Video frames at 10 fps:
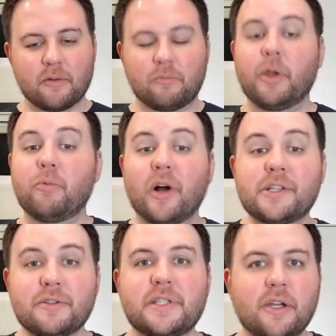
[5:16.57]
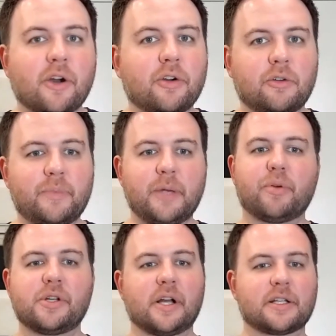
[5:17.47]
we want to see Hertl be
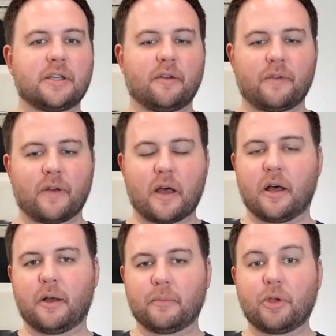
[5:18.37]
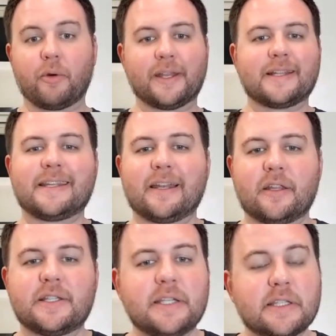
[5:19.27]
productive going at the end of
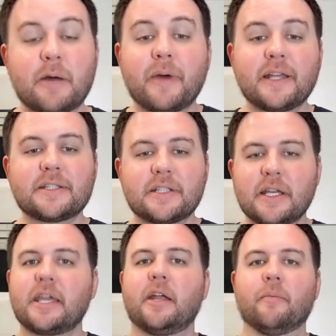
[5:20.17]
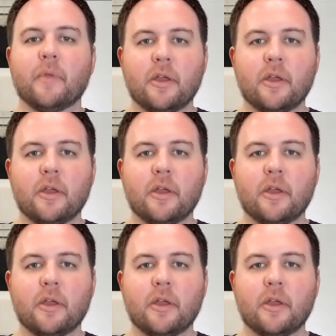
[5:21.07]
the season. That way is, again,